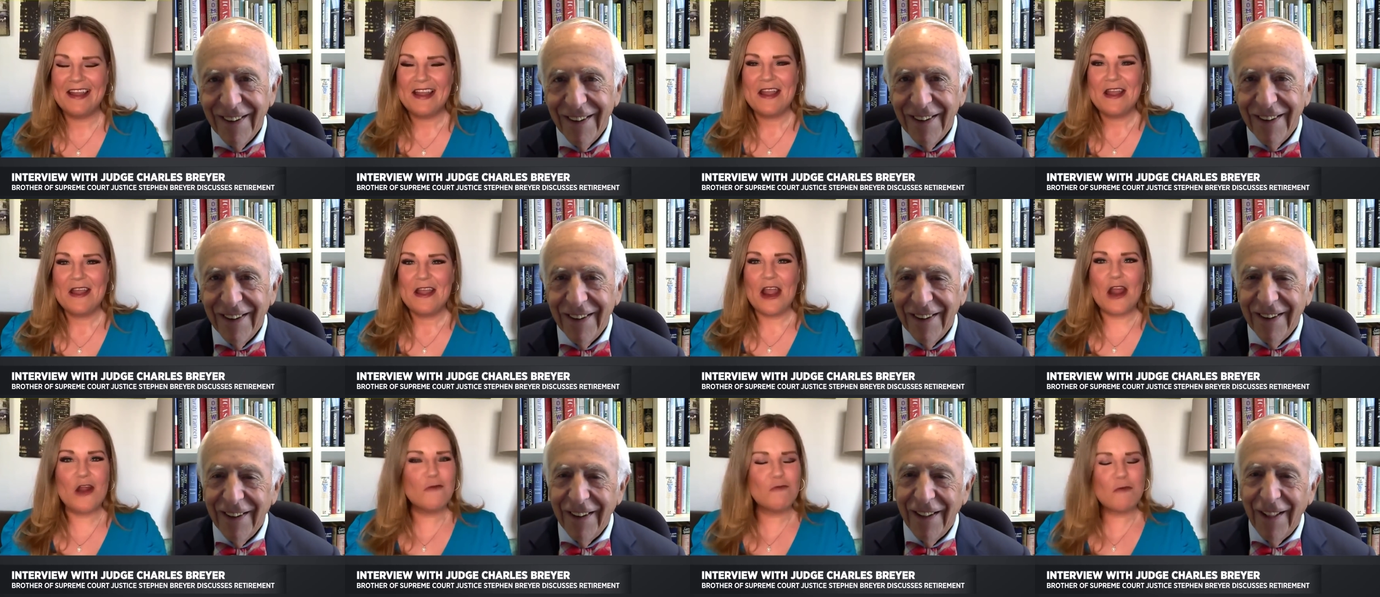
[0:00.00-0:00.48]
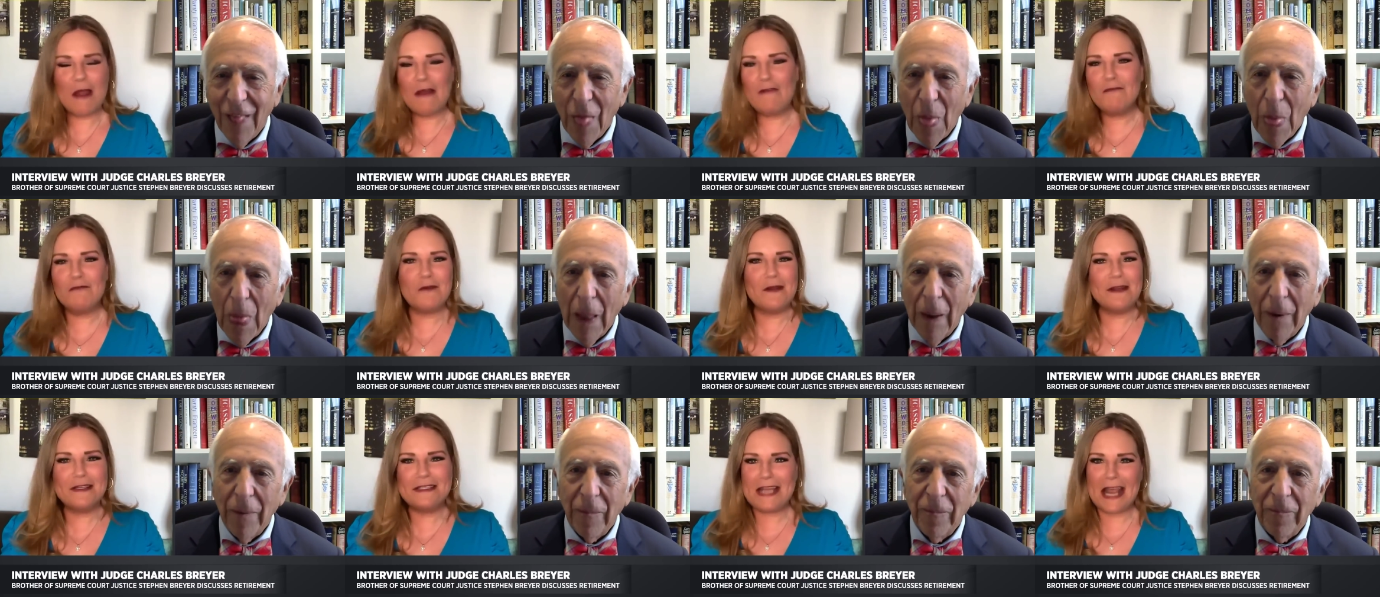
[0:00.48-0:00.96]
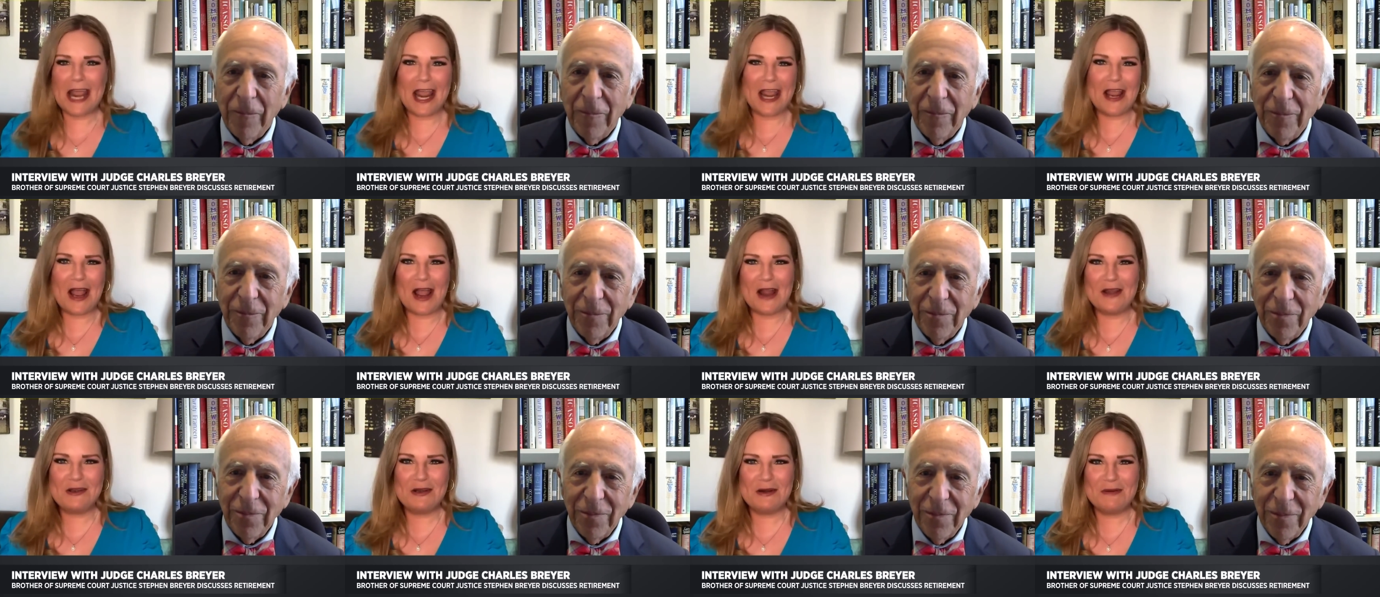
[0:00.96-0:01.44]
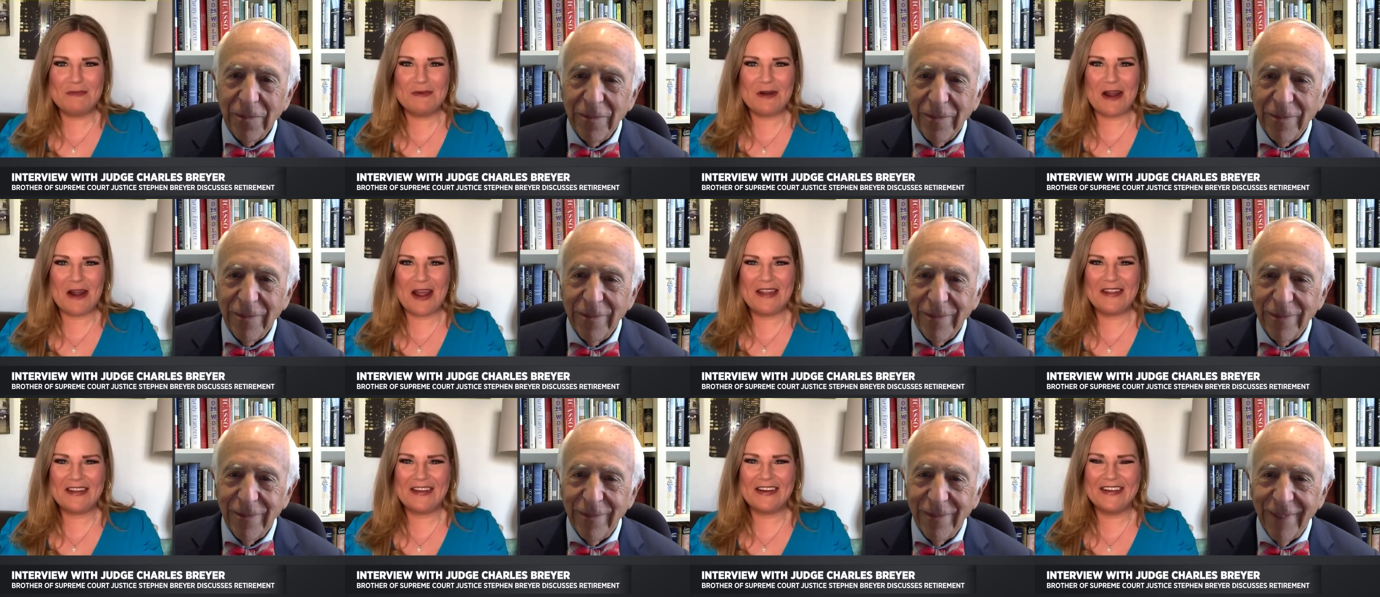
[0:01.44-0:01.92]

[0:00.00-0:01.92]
Speaker 1: irreverent take on your brother.